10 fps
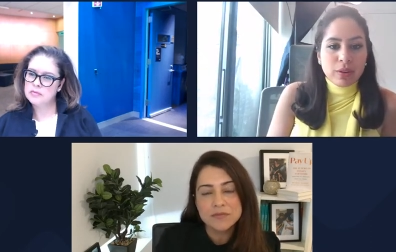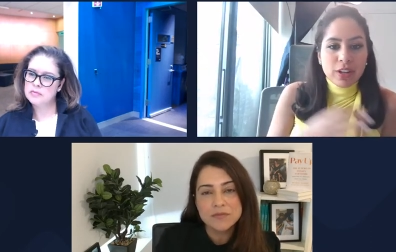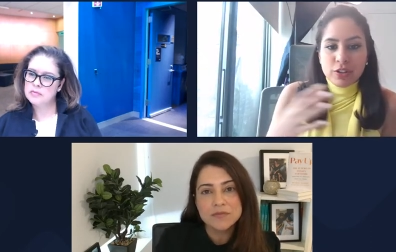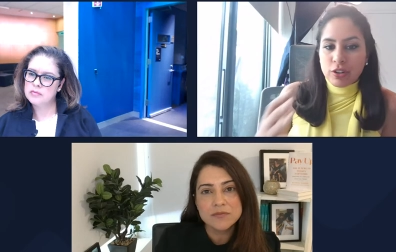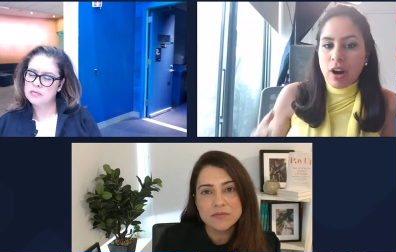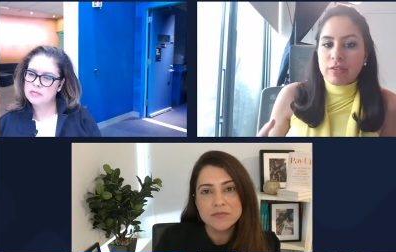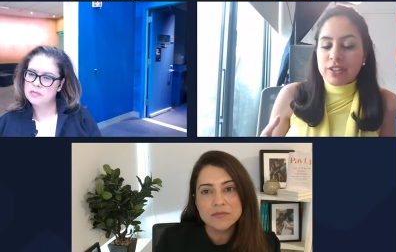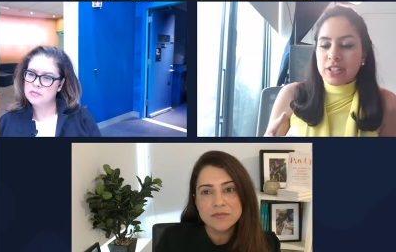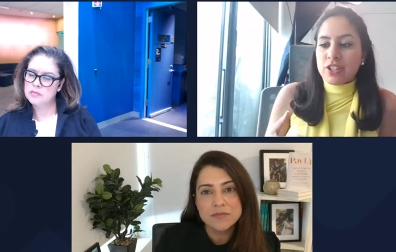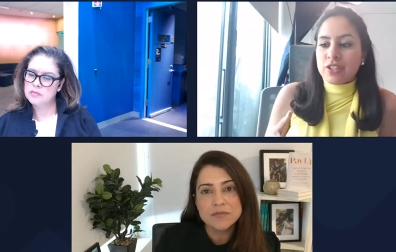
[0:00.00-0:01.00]
Speaker 1: in your
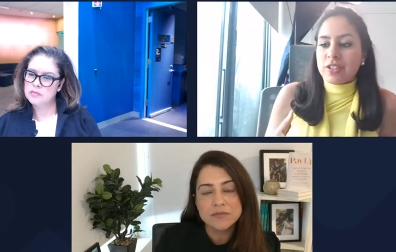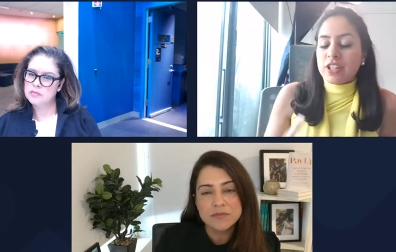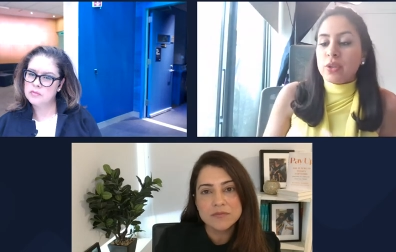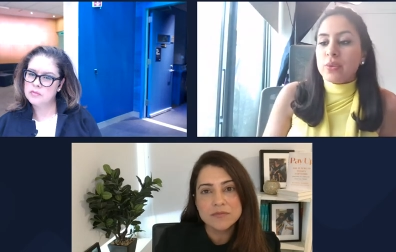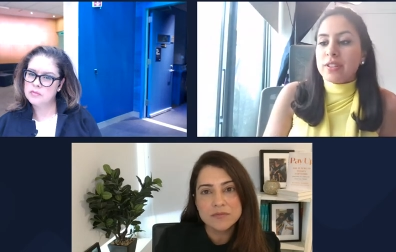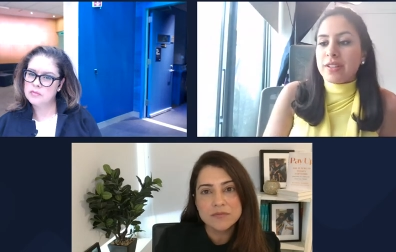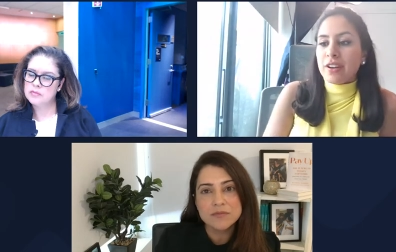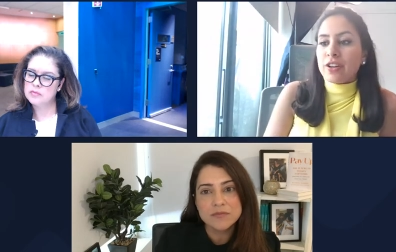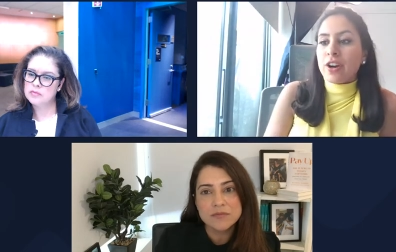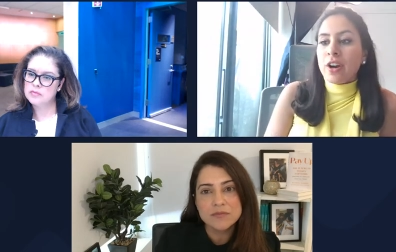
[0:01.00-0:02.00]
conversations that you would say
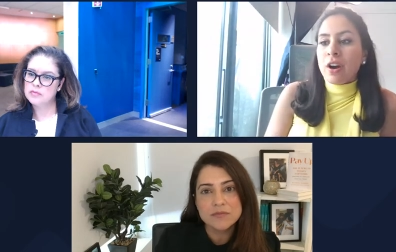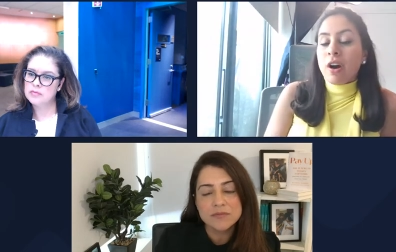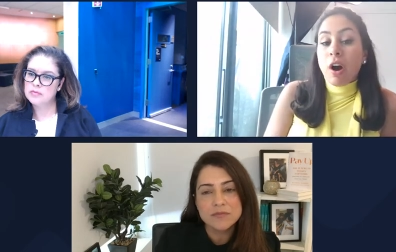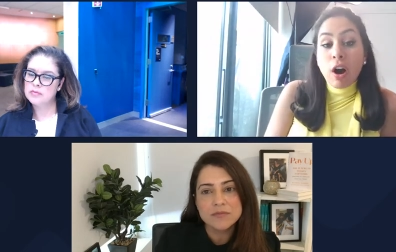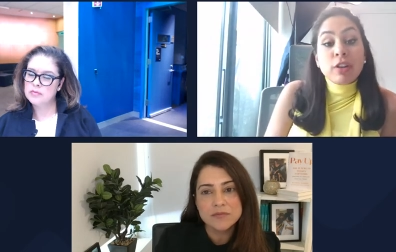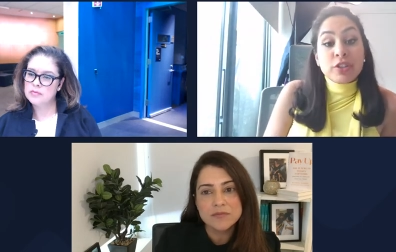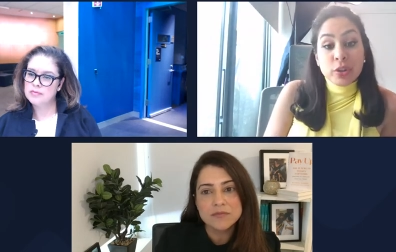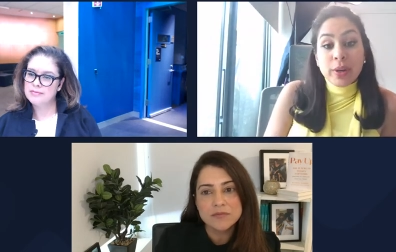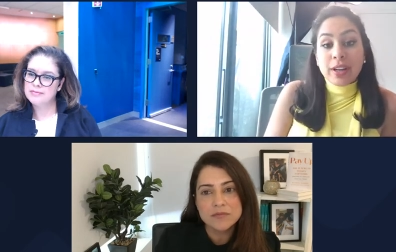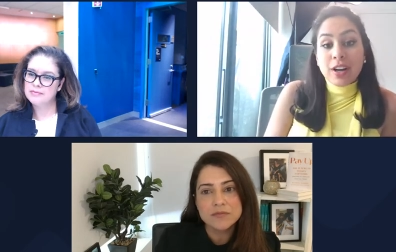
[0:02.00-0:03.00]
are, are
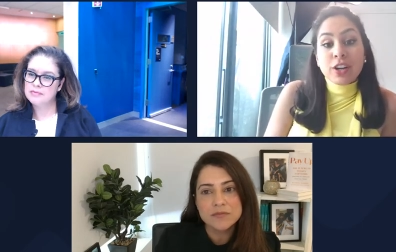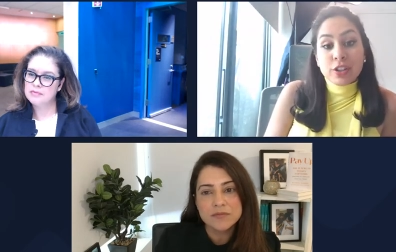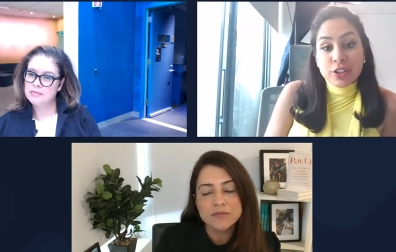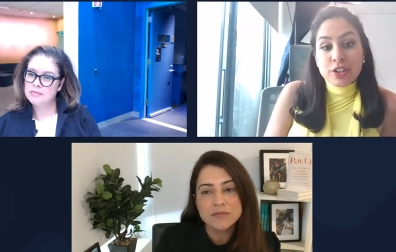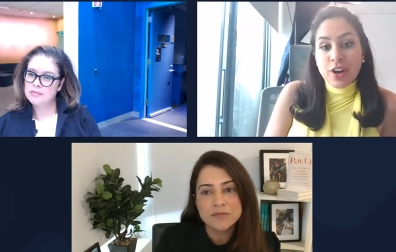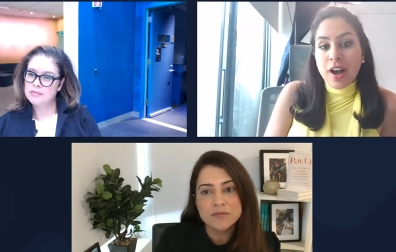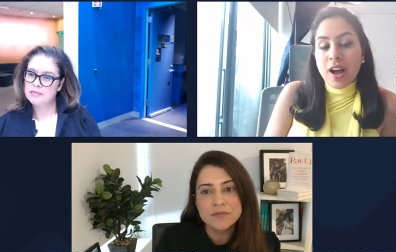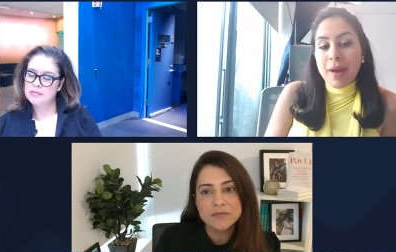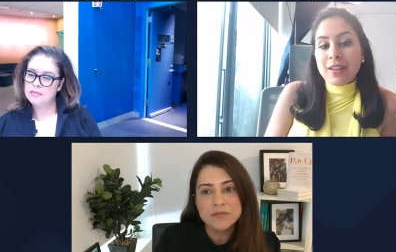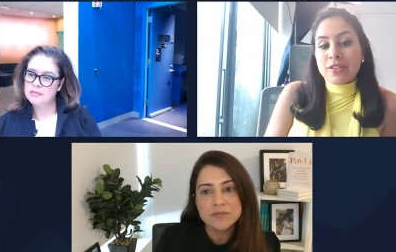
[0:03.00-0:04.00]
doing a good
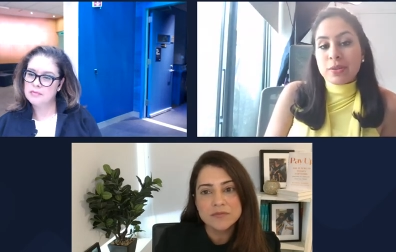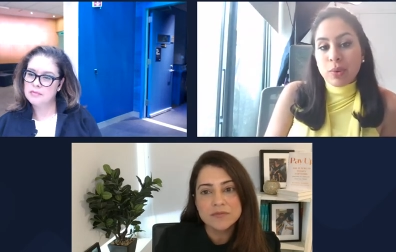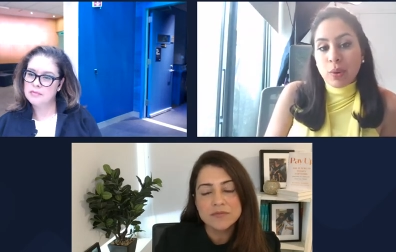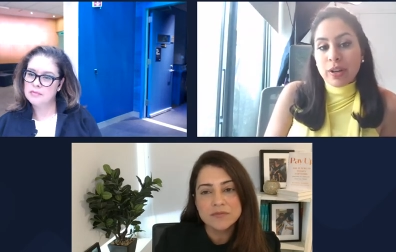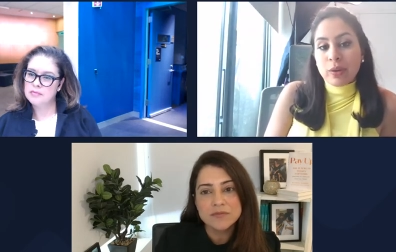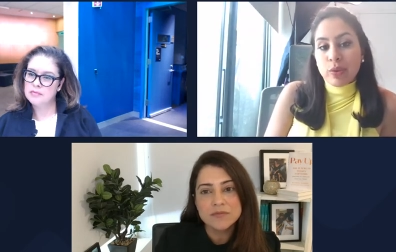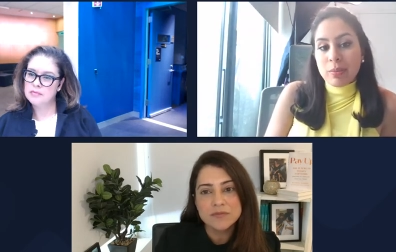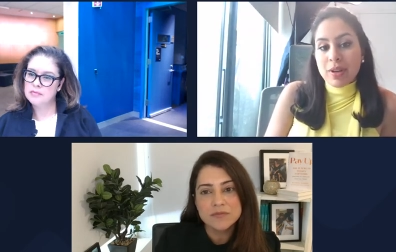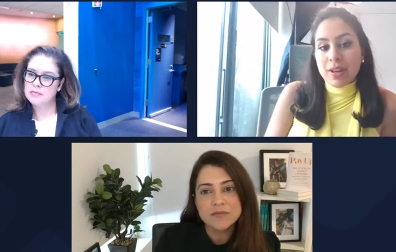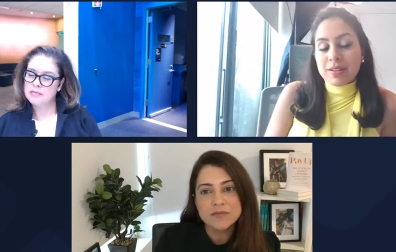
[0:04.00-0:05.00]
job at supporting
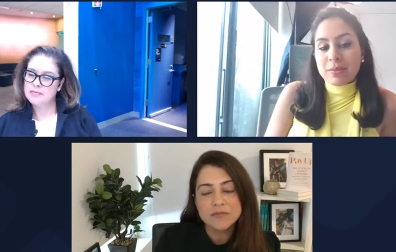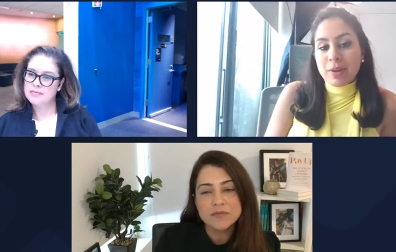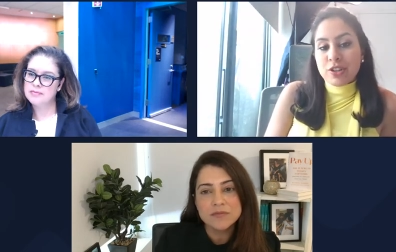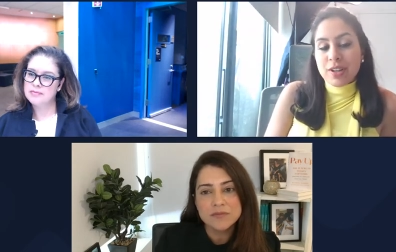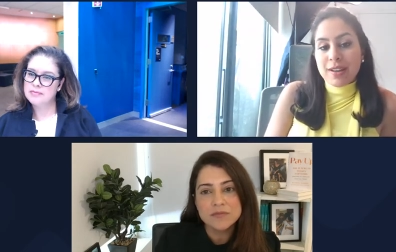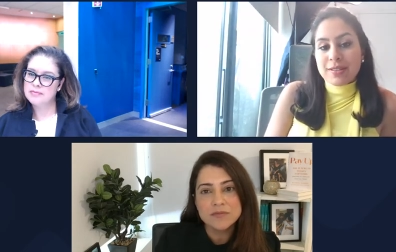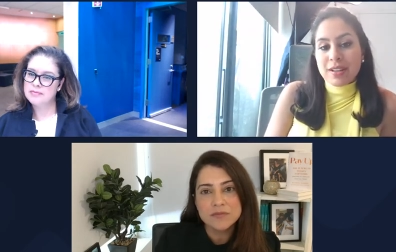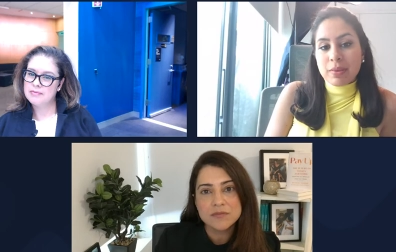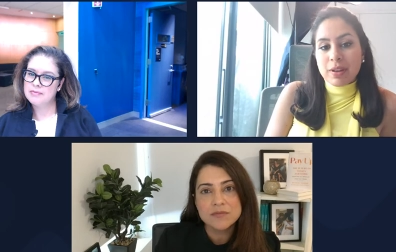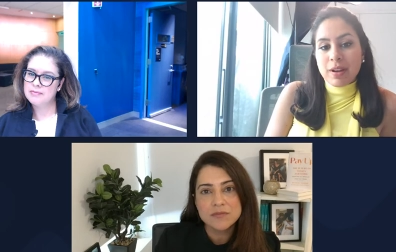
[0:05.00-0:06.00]
women, especially as they
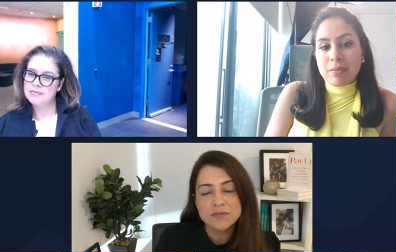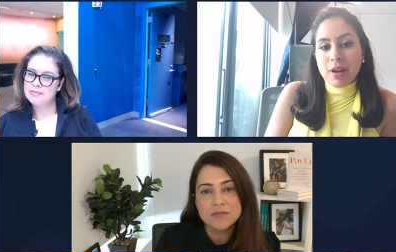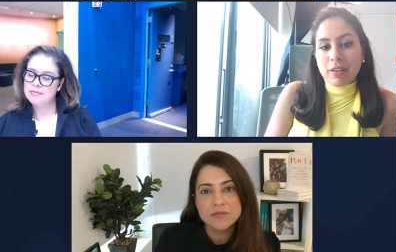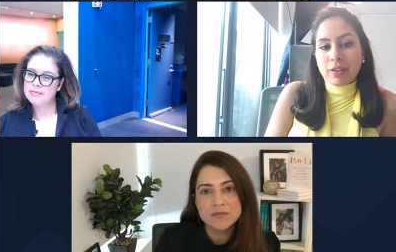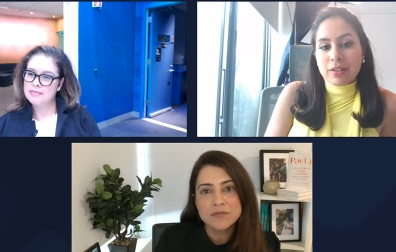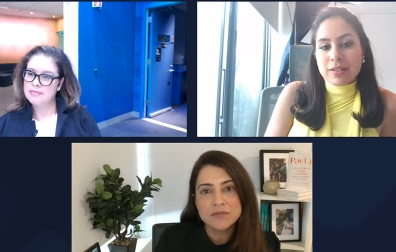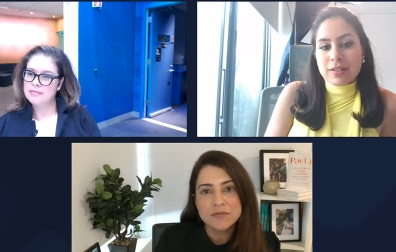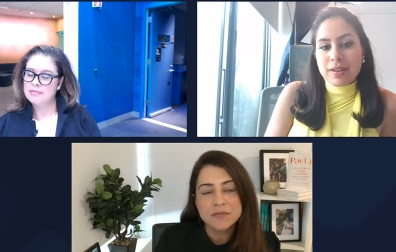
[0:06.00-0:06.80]
become mothers?